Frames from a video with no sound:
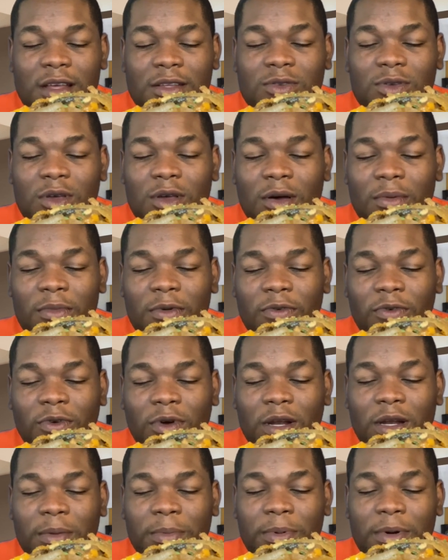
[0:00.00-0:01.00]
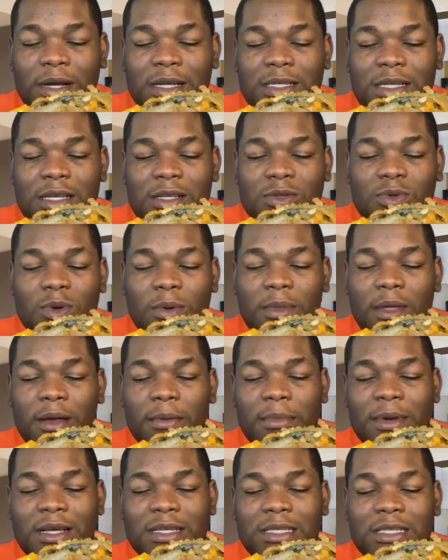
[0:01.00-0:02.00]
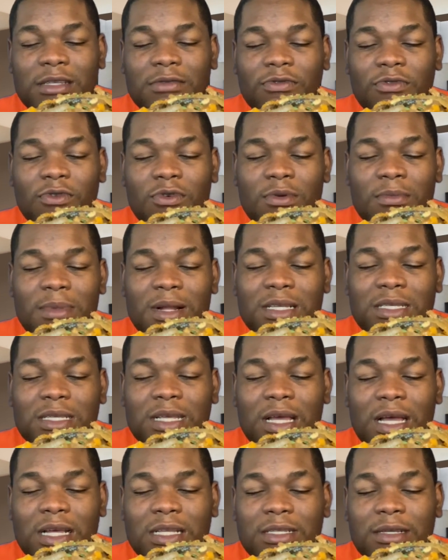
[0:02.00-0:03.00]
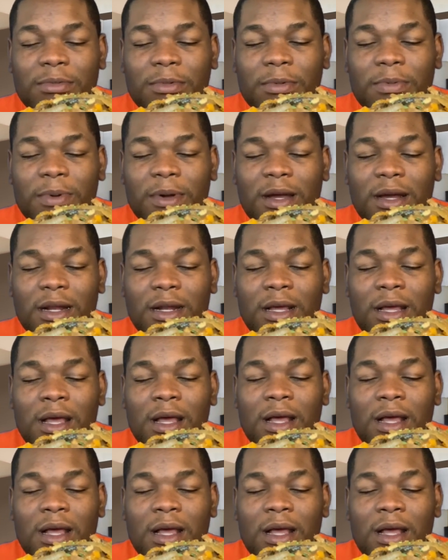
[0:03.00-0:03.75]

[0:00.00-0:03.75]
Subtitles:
as we come before in your presence, we will bless this food, bless the hands that prepared.